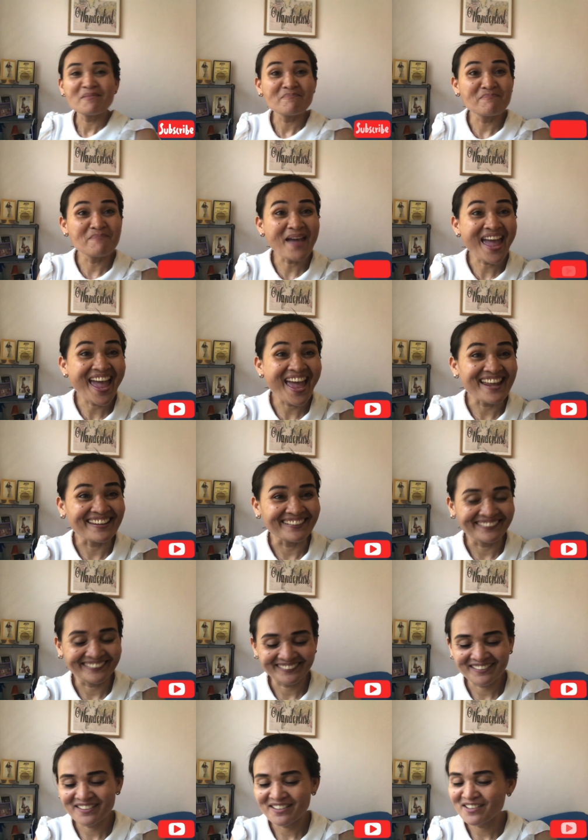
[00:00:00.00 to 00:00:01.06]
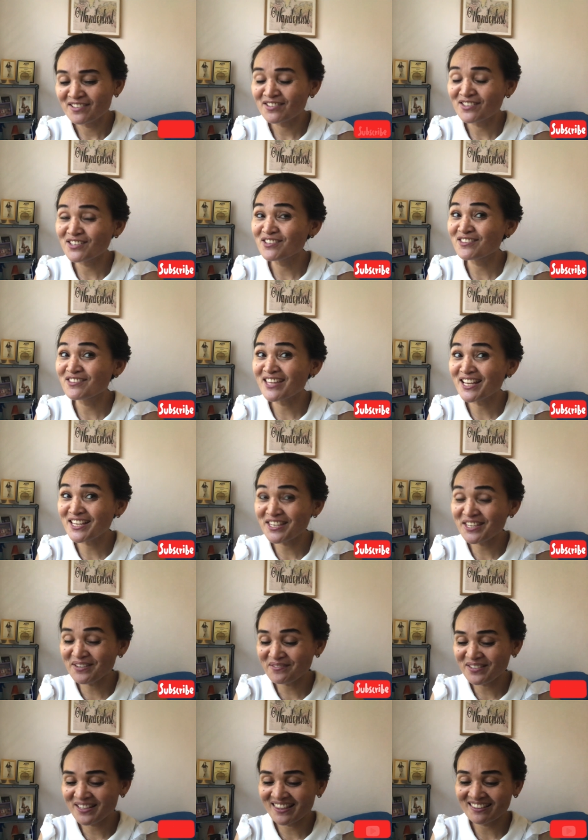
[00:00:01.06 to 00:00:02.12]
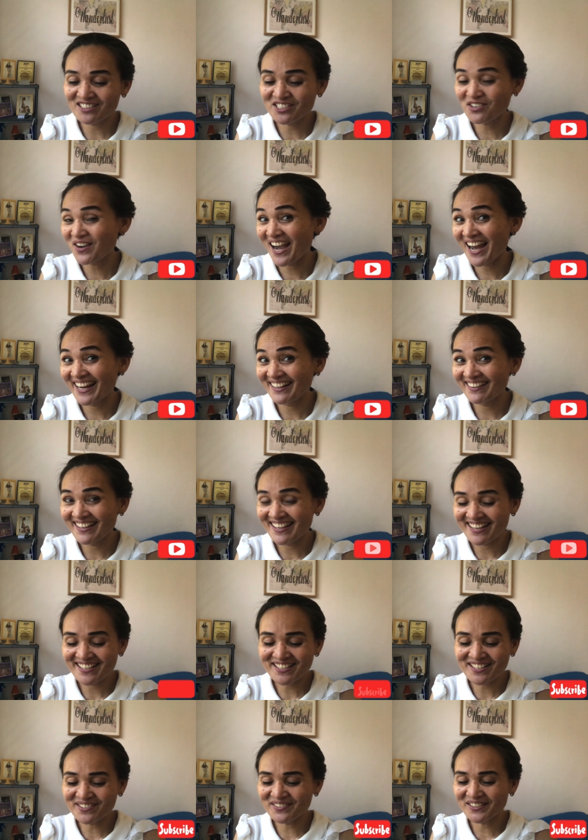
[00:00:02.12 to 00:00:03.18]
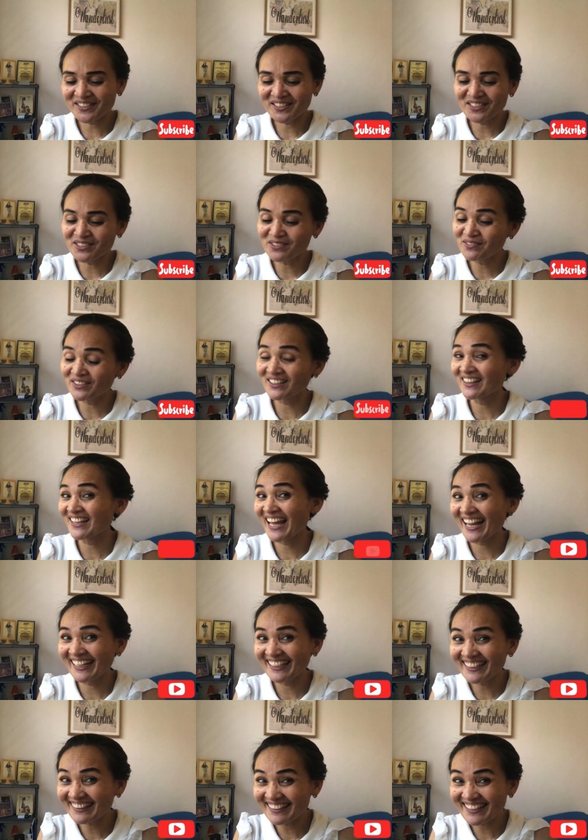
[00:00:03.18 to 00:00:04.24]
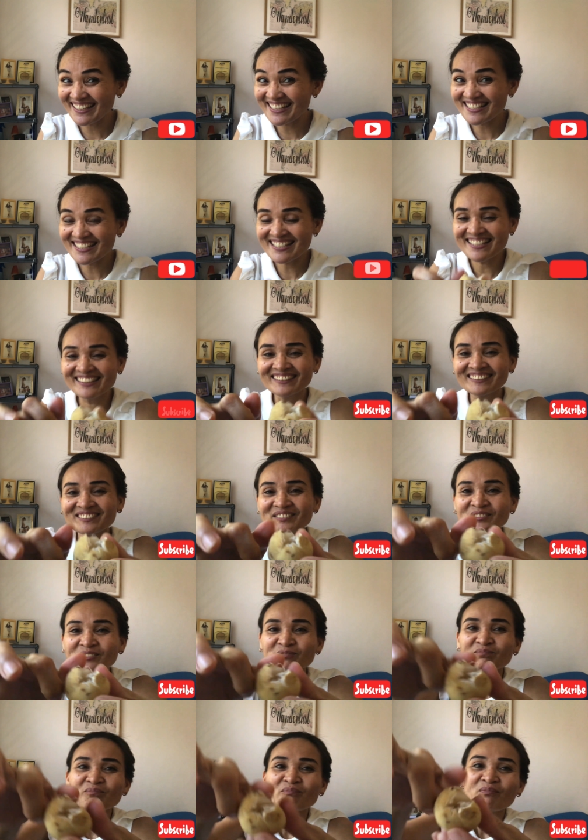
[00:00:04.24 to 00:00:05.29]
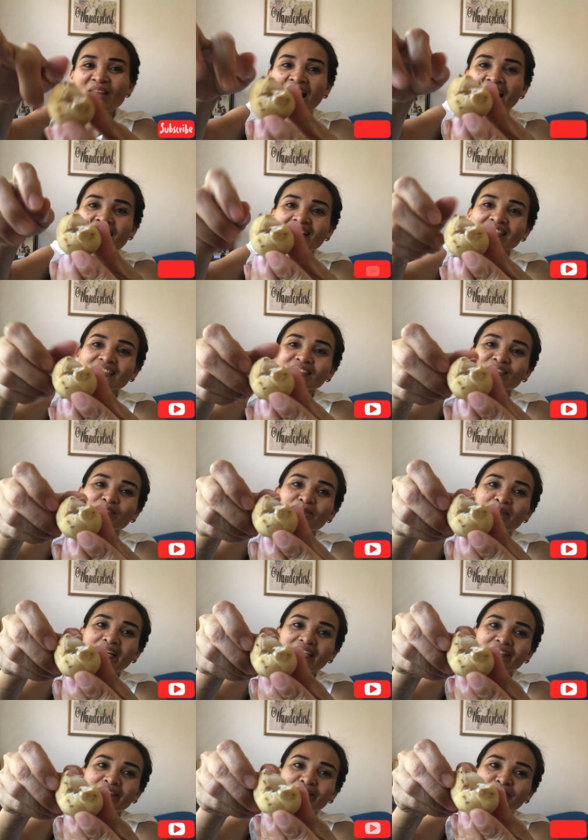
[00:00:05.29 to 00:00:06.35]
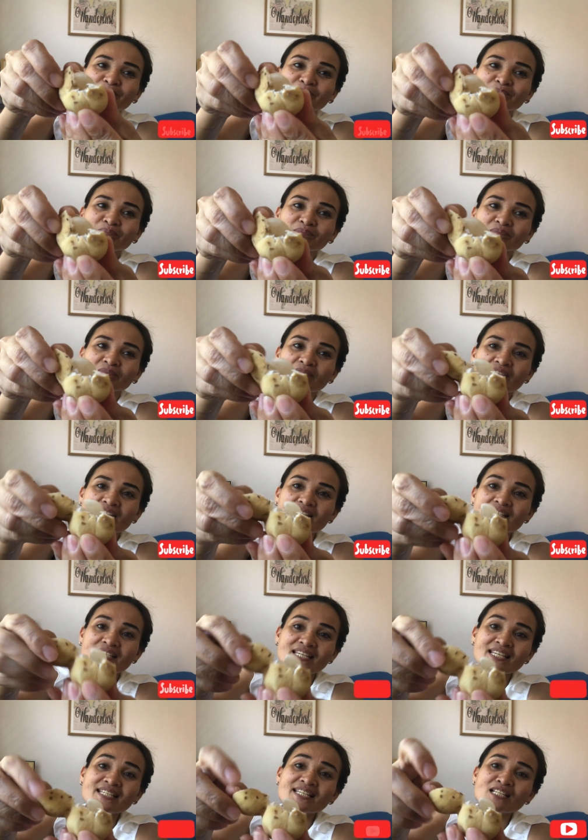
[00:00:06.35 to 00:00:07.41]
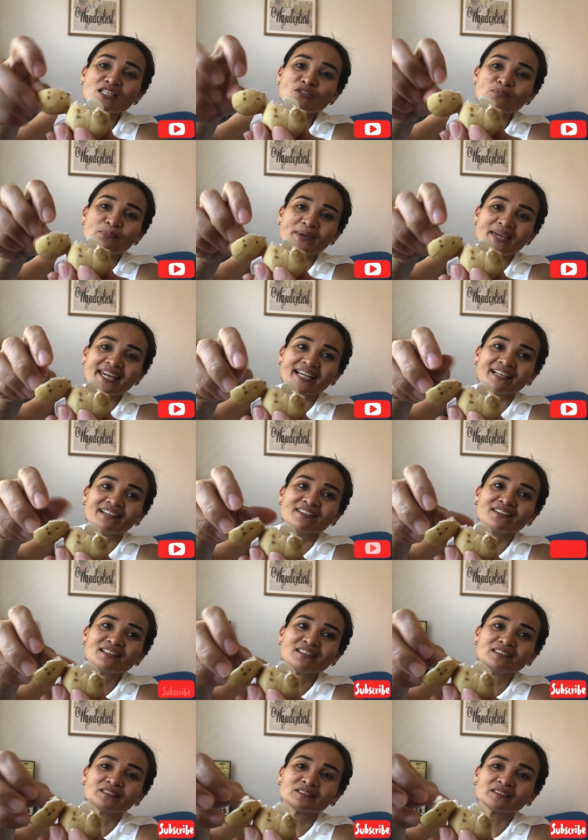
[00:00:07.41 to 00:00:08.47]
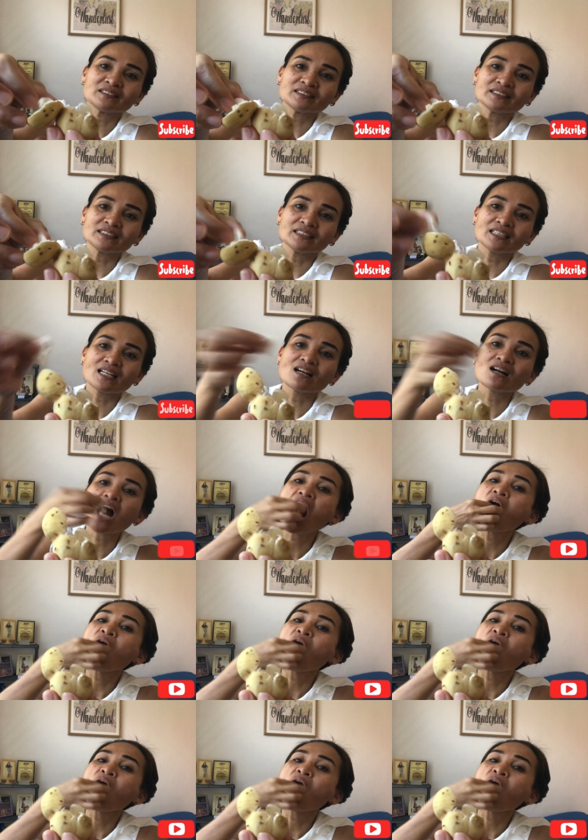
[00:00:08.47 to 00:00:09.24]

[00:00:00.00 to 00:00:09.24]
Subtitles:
Ben, do you think you will try this or you will like this? Look, Ben, it's easy to peel, you know.